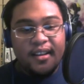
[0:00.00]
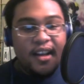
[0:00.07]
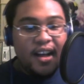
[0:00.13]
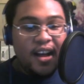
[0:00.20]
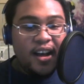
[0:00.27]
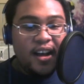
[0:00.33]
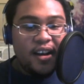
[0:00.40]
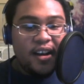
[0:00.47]

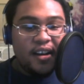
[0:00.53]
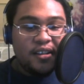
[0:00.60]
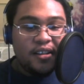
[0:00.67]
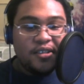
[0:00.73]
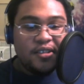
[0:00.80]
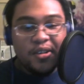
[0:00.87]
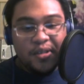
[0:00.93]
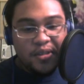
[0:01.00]
Ah,
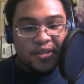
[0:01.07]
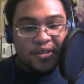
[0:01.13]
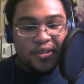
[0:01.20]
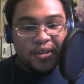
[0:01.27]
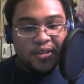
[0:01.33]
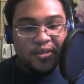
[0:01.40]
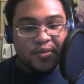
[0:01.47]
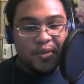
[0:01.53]
yours
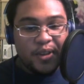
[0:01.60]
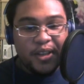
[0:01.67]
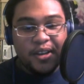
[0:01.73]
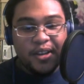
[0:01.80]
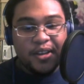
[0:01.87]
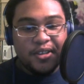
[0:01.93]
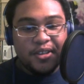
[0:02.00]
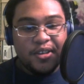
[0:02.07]
looks really
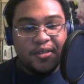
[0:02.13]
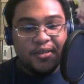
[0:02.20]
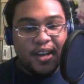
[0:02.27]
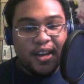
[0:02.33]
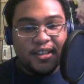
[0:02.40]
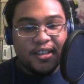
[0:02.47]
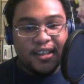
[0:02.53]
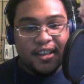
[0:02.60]
good too,
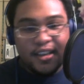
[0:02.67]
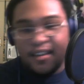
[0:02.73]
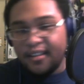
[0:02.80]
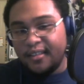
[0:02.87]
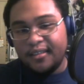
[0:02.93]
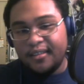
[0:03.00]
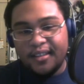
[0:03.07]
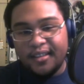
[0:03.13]
Natsuki.
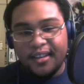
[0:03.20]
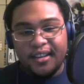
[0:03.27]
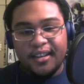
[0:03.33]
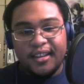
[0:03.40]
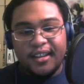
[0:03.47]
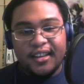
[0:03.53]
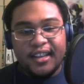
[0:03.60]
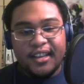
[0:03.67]

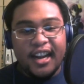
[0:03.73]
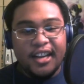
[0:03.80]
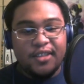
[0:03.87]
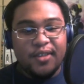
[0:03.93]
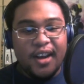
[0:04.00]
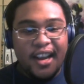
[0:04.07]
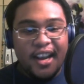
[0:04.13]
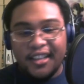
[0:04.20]
Can I
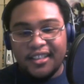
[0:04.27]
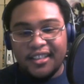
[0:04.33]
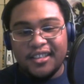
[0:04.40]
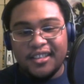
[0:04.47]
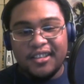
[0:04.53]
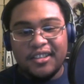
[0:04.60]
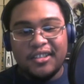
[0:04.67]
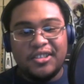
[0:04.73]
try it?
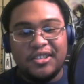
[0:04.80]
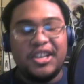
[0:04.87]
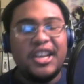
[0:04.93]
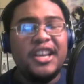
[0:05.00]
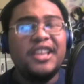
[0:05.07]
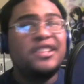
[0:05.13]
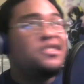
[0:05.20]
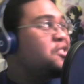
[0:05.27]

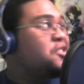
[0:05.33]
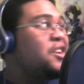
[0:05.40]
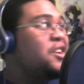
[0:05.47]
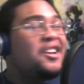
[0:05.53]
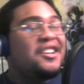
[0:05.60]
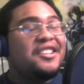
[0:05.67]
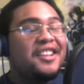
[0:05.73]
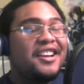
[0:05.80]
Jeez!
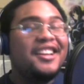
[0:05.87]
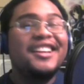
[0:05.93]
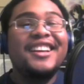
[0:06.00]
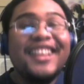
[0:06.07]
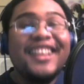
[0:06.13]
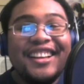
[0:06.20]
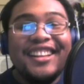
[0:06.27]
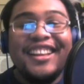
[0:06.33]

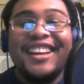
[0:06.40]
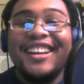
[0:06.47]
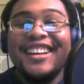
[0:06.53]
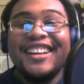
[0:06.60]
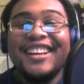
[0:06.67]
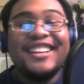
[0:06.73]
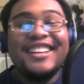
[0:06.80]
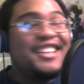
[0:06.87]

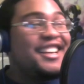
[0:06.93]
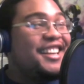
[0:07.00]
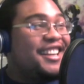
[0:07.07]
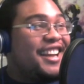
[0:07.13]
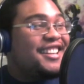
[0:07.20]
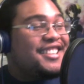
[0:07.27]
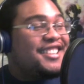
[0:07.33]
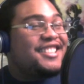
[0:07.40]
She
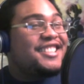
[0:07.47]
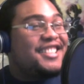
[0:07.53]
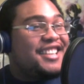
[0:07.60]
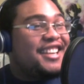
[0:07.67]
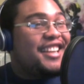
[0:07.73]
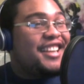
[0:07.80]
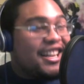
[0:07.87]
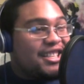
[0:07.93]

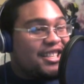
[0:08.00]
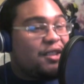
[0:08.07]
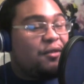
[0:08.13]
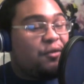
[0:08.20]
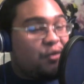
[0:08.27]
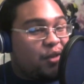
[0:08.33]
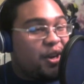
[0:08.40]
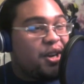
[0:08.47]
gets a
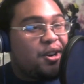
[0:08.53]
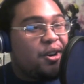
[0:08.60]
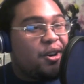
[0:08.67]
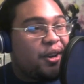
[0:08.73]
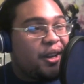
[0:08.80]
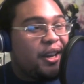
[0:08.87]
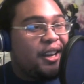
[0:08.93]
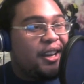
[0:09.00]
free
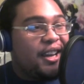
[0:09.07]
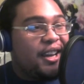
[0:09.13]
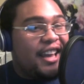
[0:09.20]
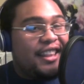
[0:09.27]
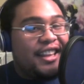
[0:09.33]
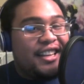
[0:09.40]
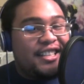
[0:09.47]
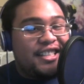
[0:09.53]
cookie and
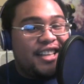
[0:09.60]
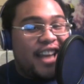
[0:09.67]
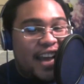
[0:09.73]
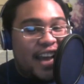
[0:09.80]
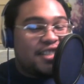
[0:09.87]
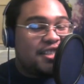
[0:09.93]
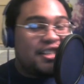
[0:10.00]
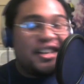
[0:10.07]
then she
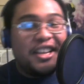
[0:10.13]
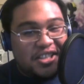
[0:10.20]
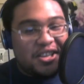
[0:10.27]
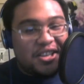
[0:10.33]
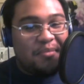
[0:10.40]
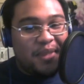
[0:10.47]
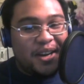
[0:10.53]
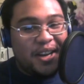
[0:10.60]
asks to eat
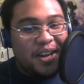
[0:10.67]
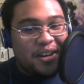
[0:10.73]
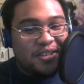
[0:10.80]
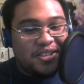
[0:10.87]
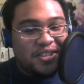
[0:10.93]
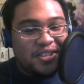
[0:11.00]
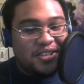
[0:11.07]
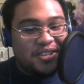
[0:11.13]
somebody
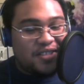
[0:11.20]
else's.